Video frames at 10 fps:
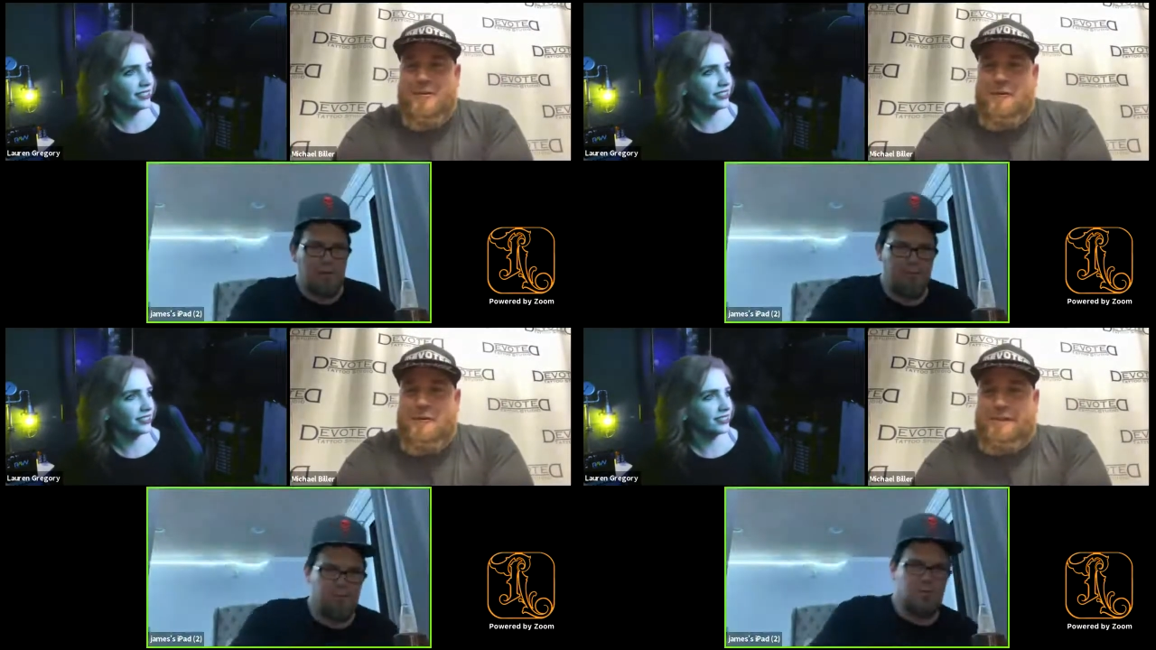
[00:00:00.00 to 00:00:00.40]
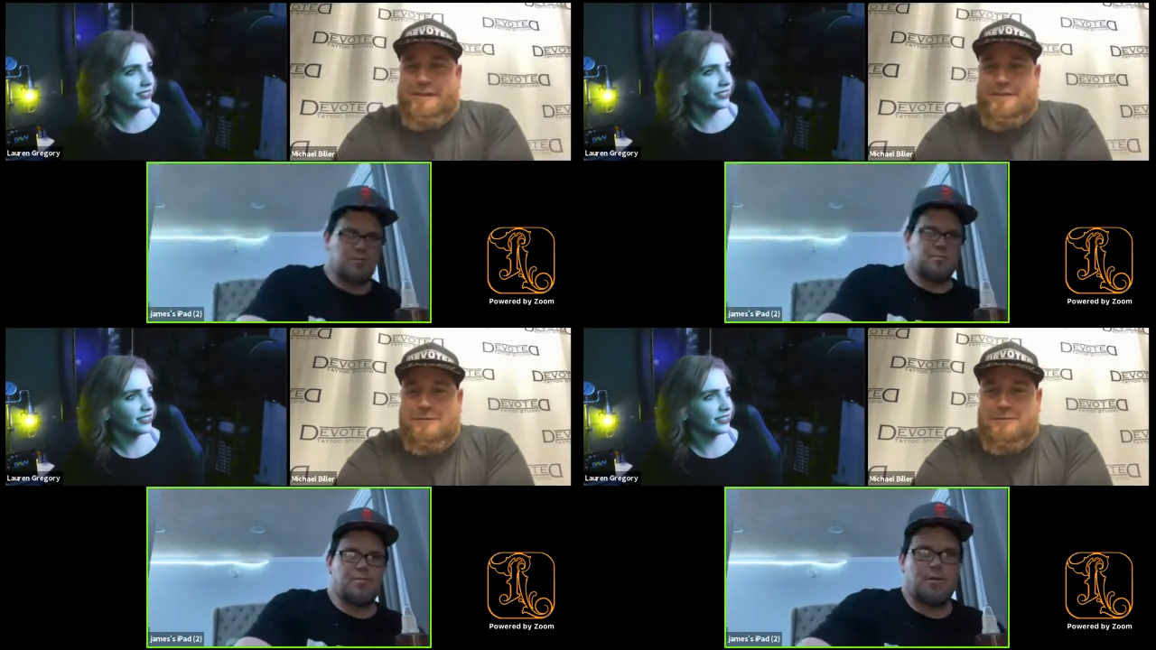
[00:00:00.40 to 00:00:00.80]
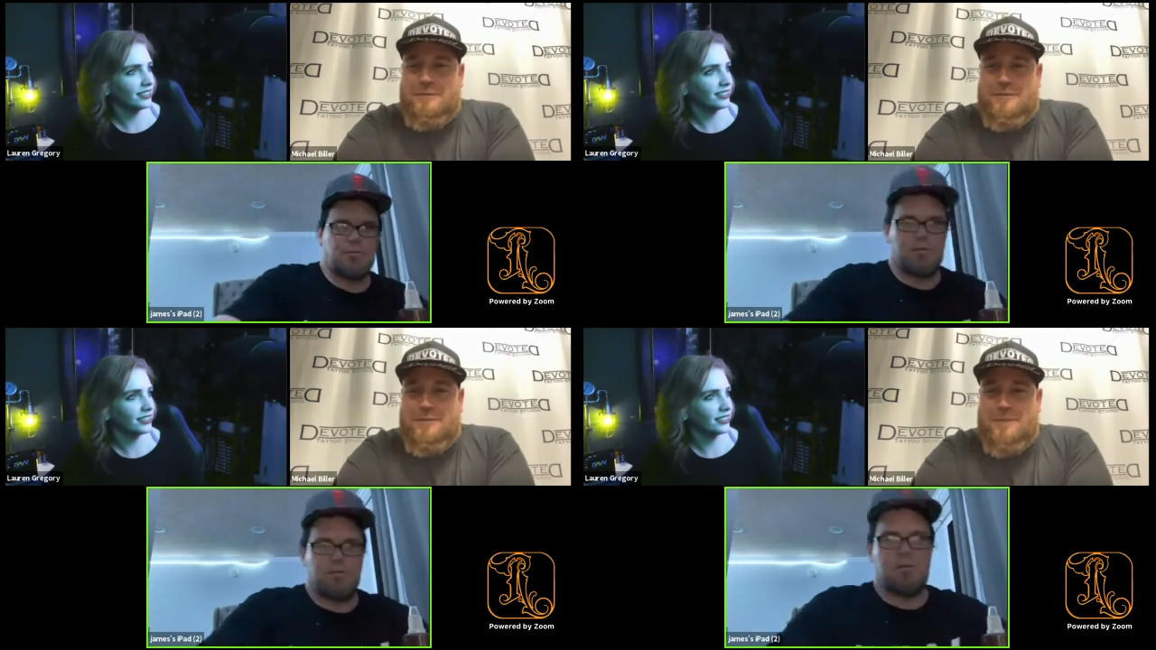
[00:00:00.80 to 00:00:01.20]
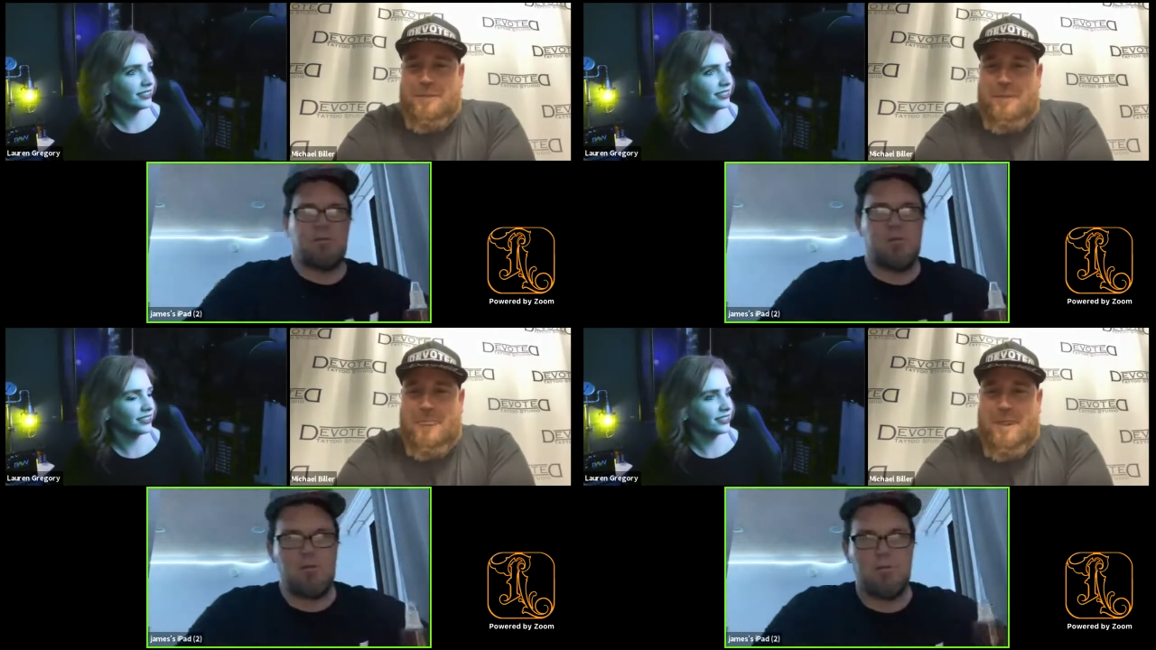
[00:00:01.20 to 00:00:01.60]
Speaker 1: gotta give Lauren some props on this.
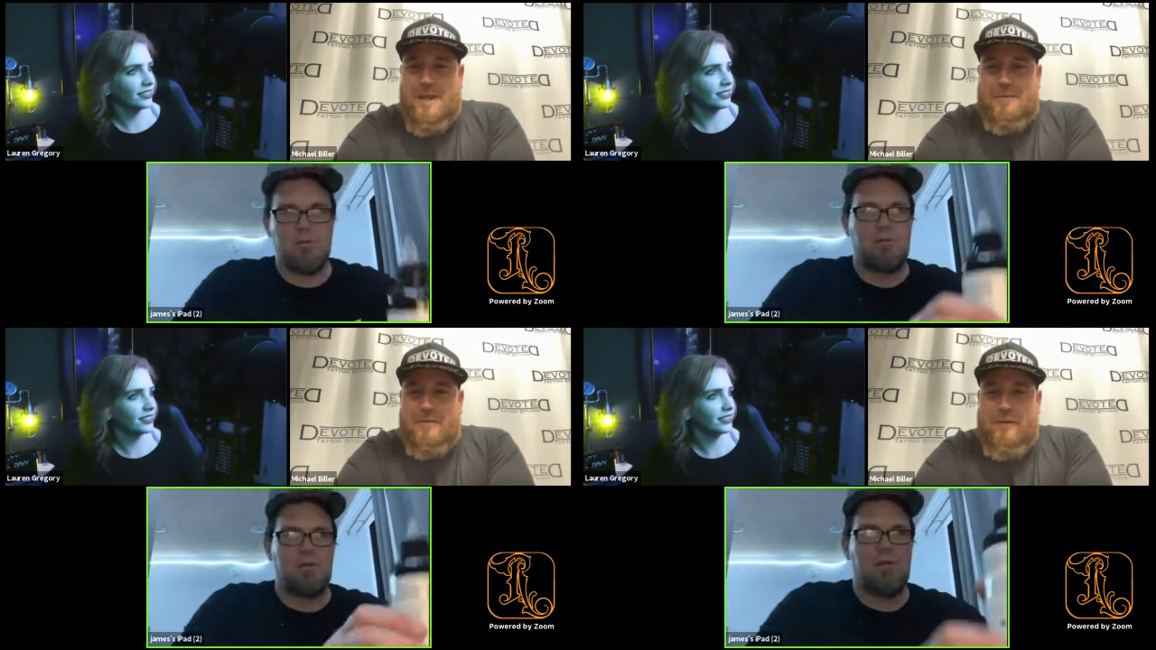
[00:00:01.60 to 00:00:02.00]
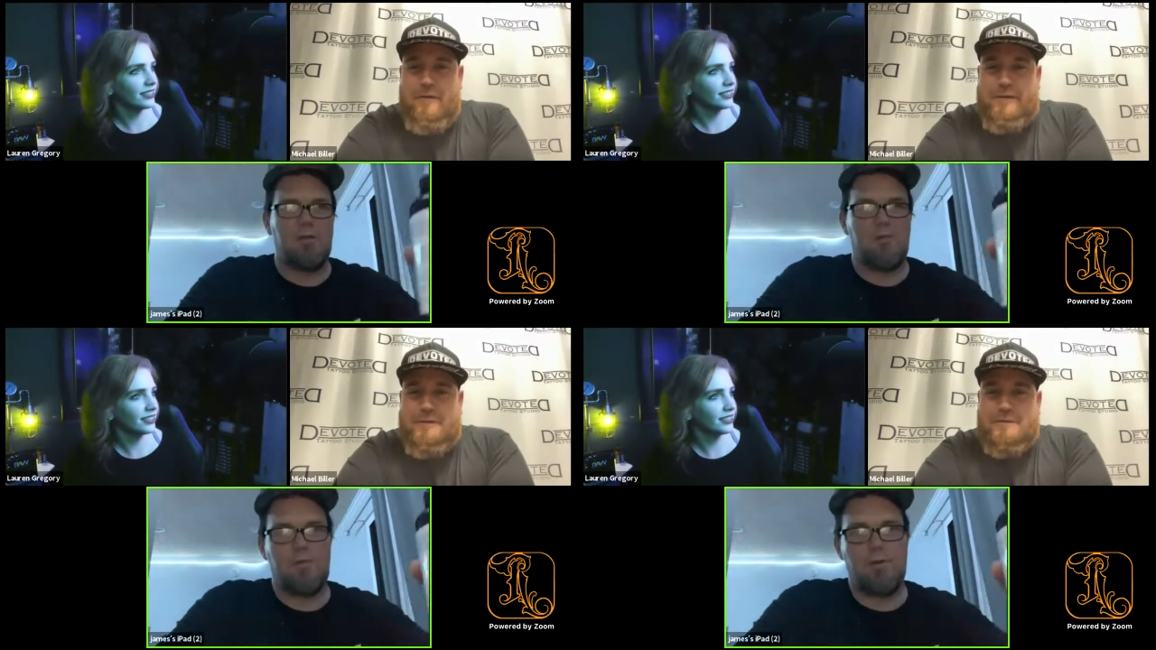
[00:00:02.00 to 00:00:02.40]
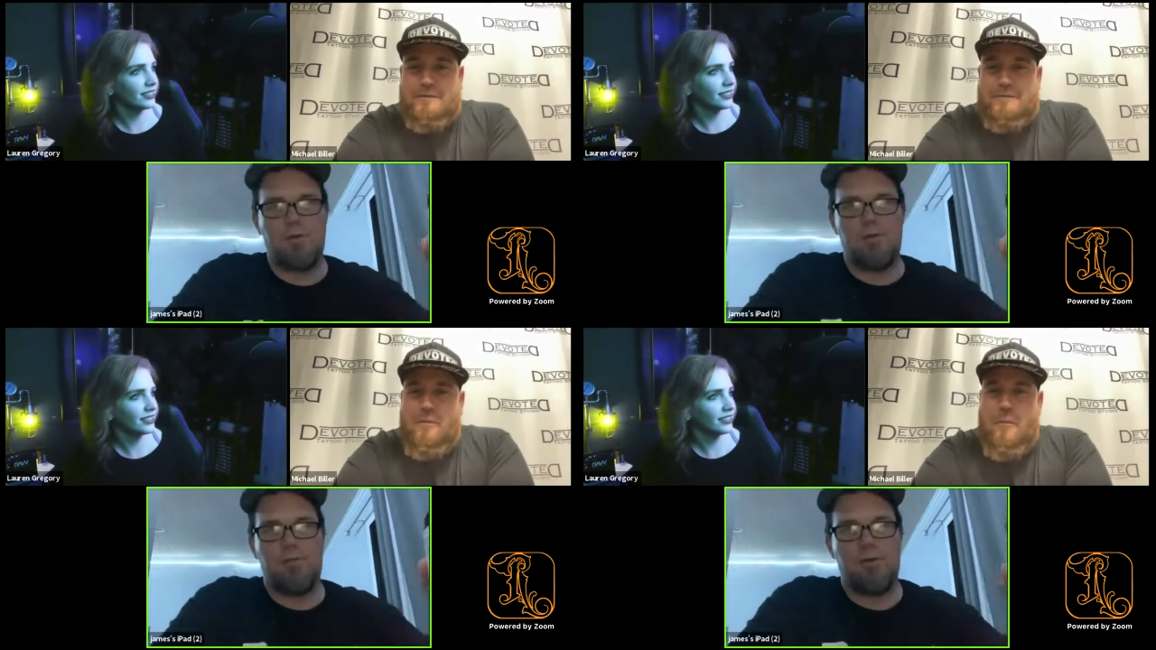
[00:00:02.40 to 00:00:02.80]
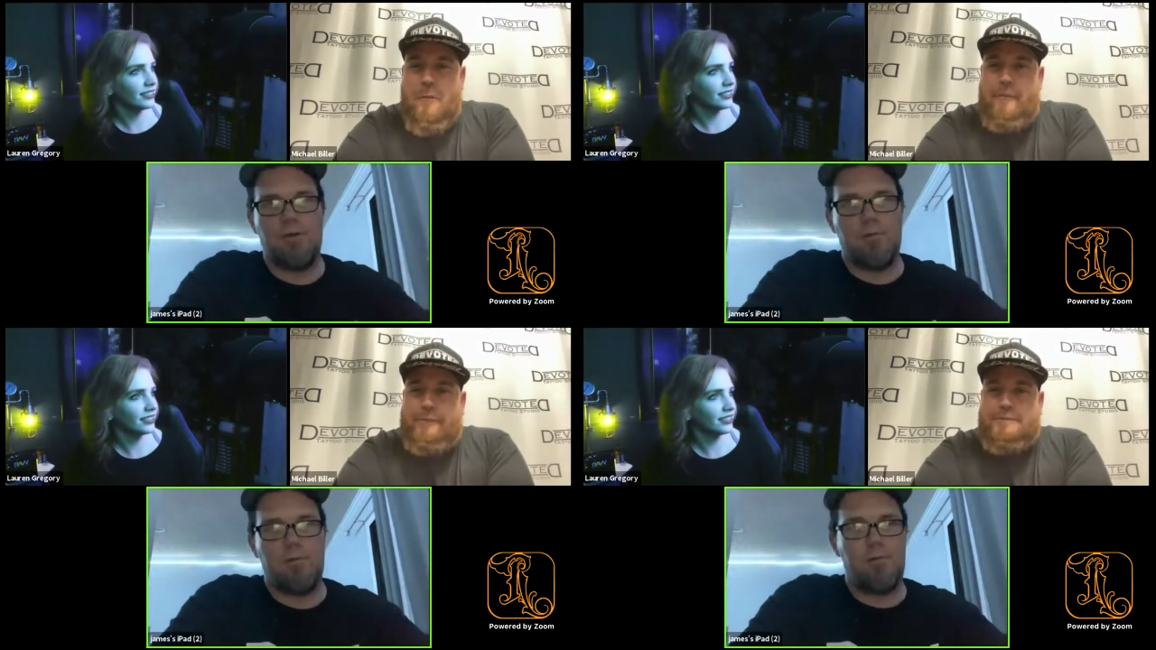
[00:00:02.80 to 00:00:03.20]
She threw this together pretty,
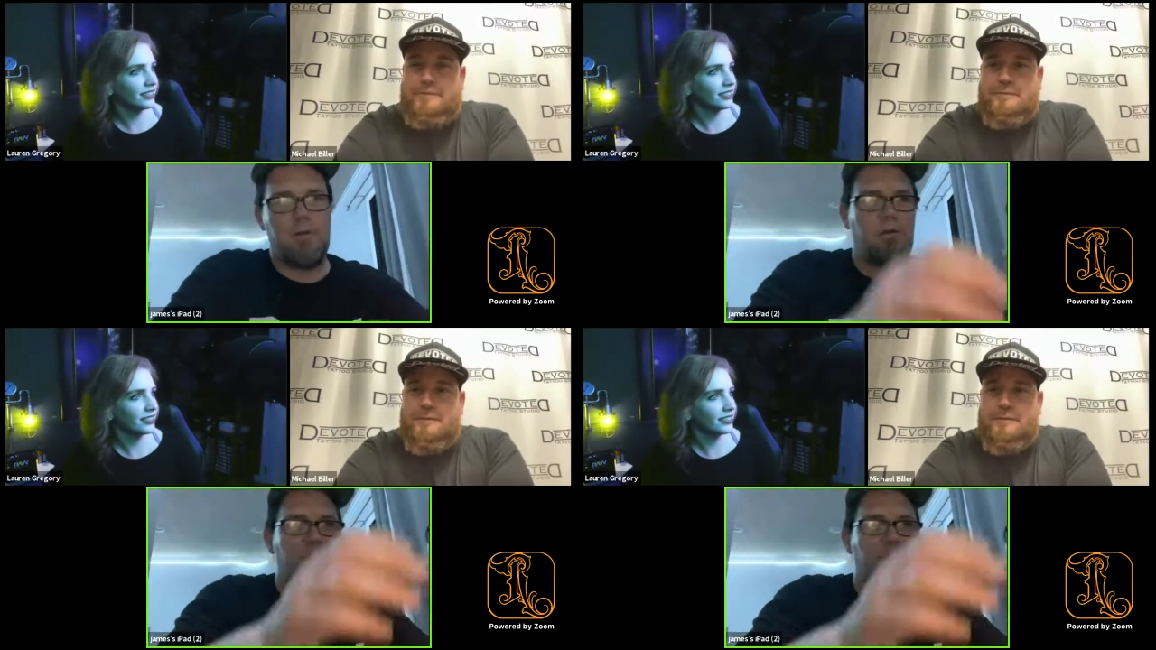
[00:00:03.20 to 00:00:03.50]
pretty damn quick.